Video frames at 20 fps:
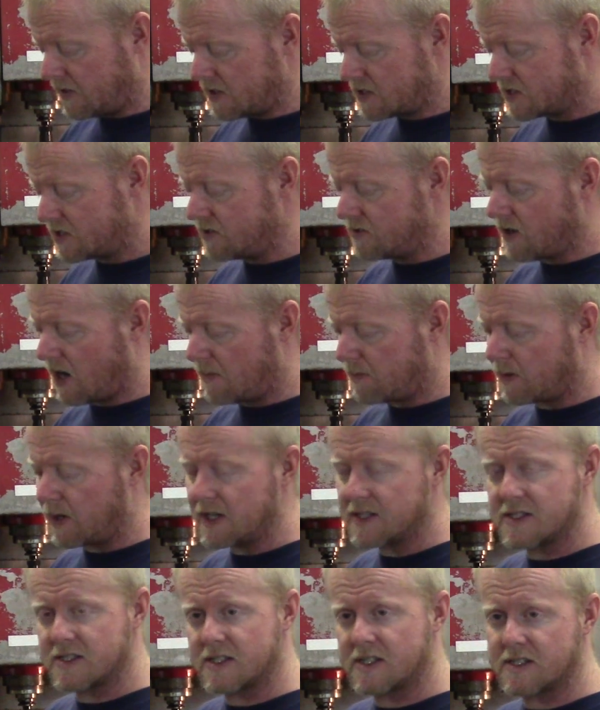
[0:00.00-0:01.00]
the first two
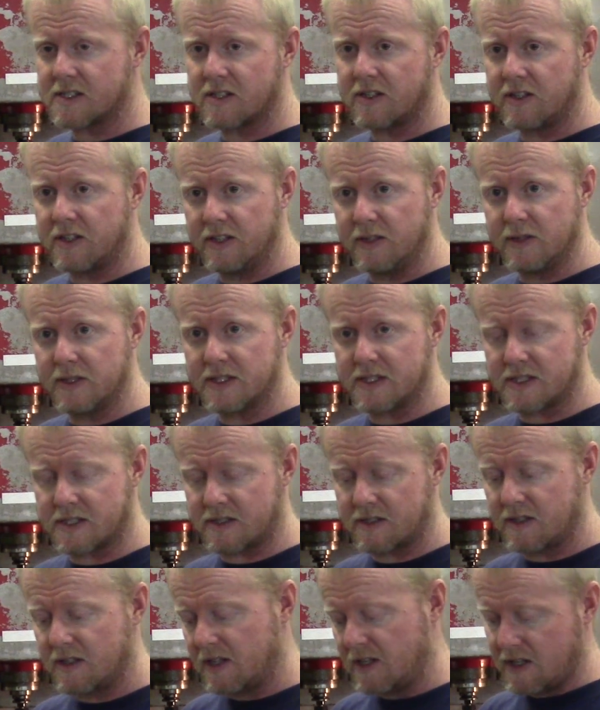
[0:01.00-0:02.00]
operations it's going to do is
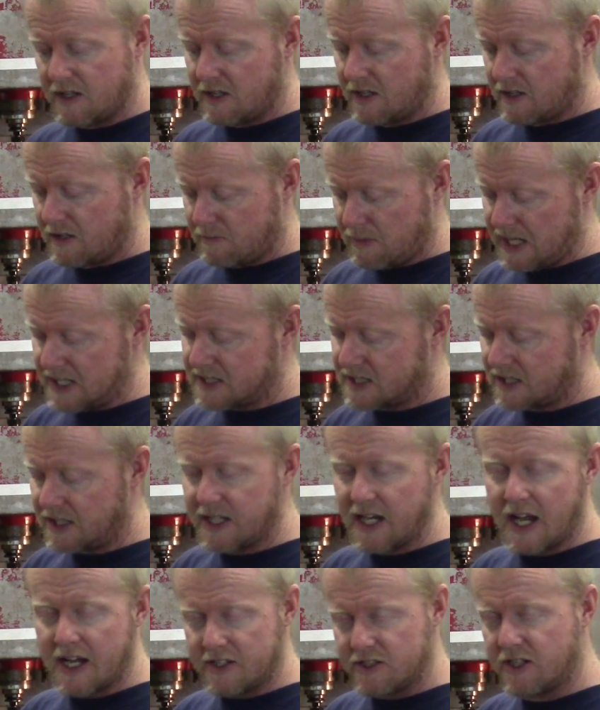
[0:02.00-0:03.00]

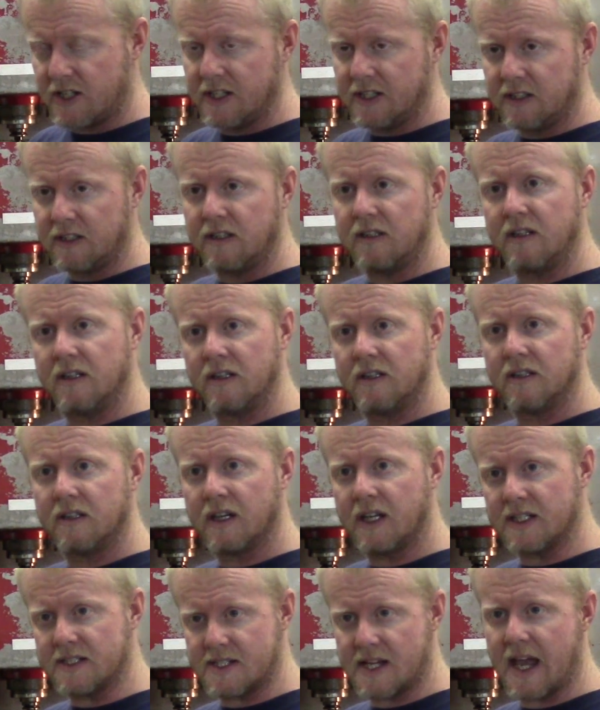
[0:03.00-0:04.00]
basically a drill
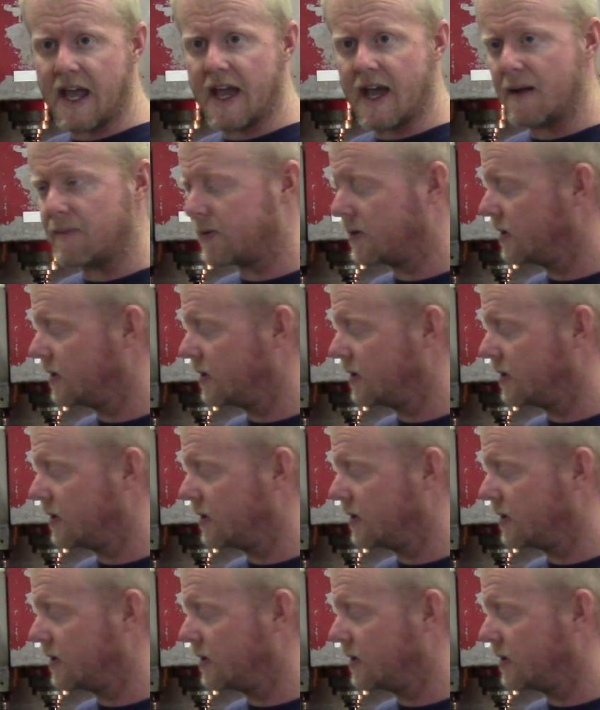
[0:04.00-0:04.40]
and a tap.